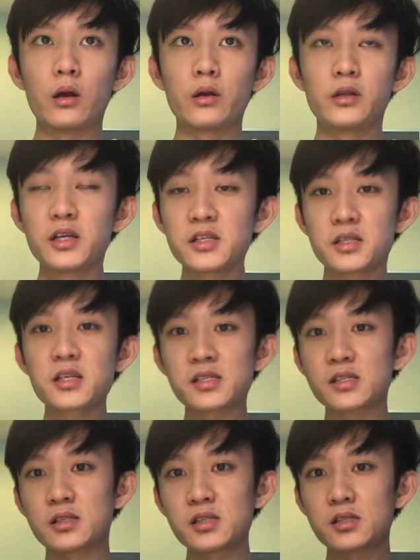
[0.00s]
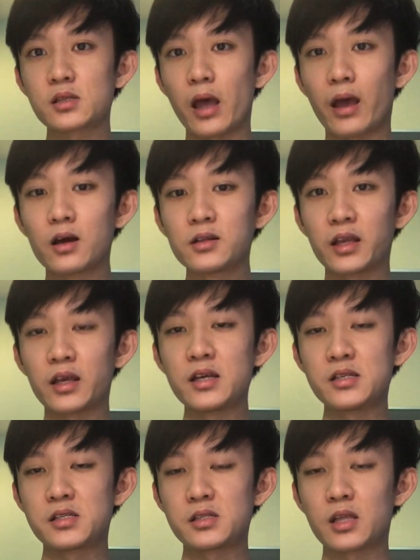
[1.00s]
this angle taken
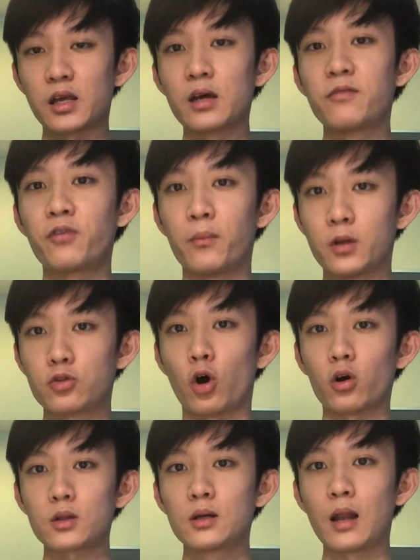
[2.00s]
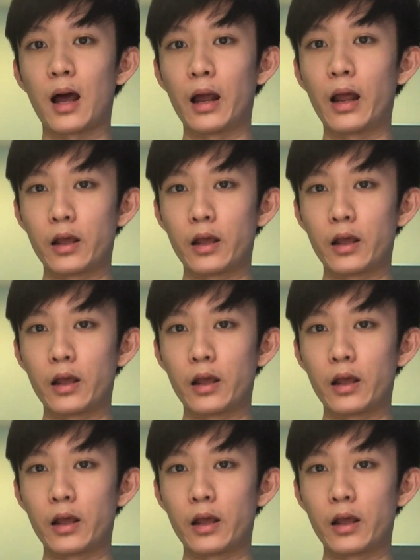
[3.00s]
is taken from the doctor lah.